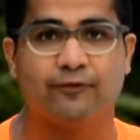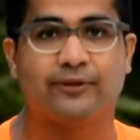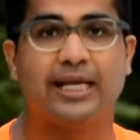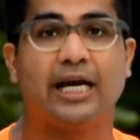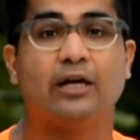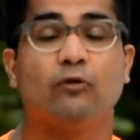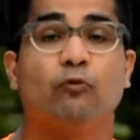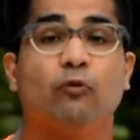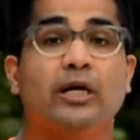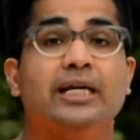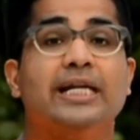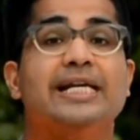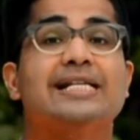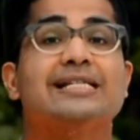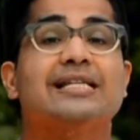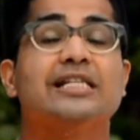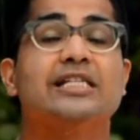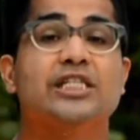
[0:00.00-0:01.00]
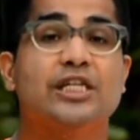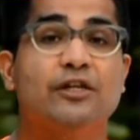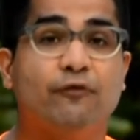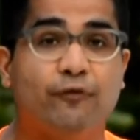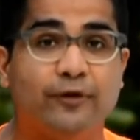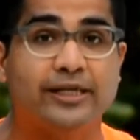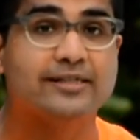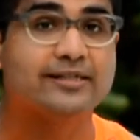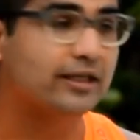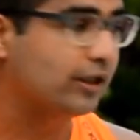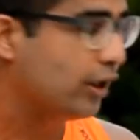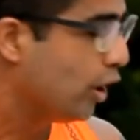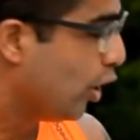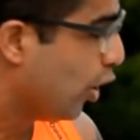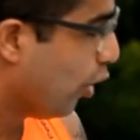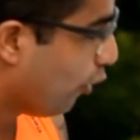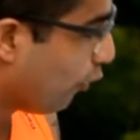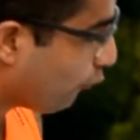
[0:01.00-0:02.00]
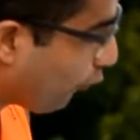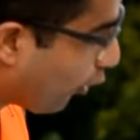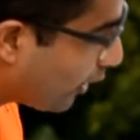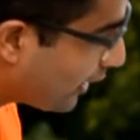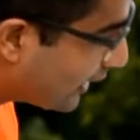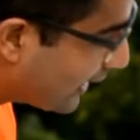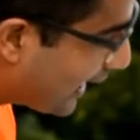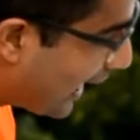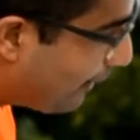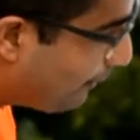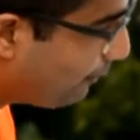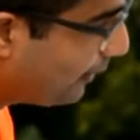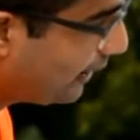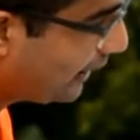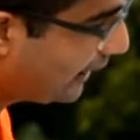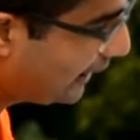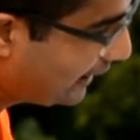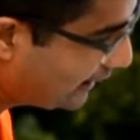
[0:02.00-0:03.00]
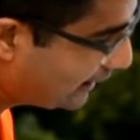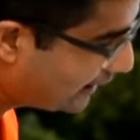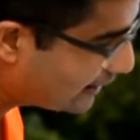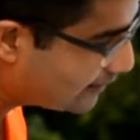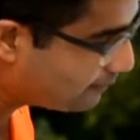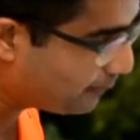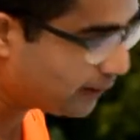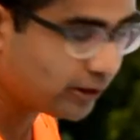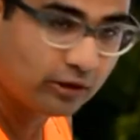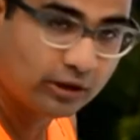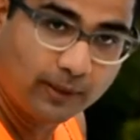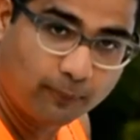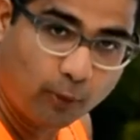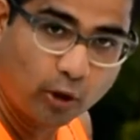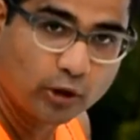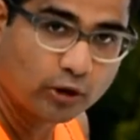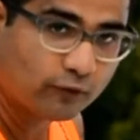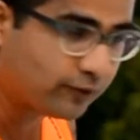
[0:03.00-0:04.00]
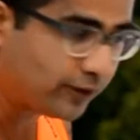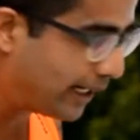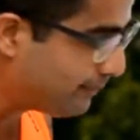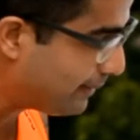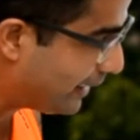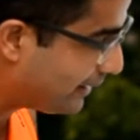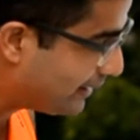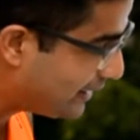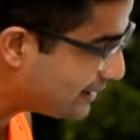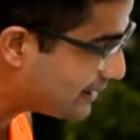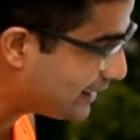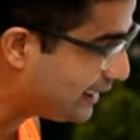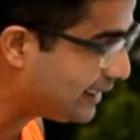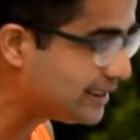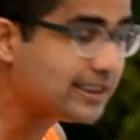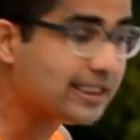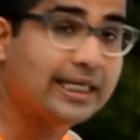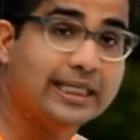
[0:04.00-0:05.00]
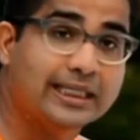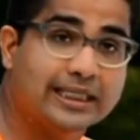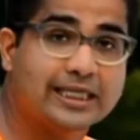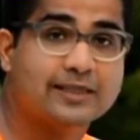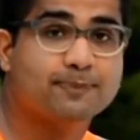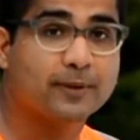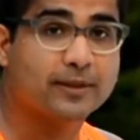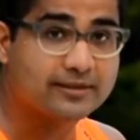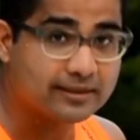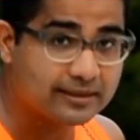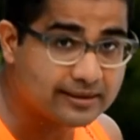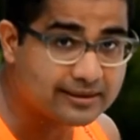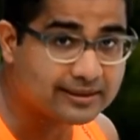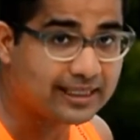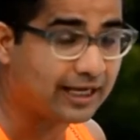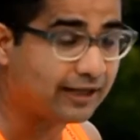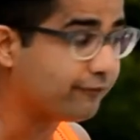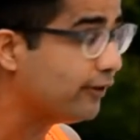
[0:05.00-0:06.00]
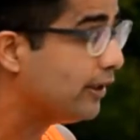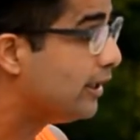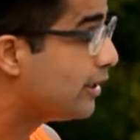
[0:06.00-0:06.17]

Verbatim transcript: that what is the chief reason for a gap in this particular point of time, at this age, in this person's life.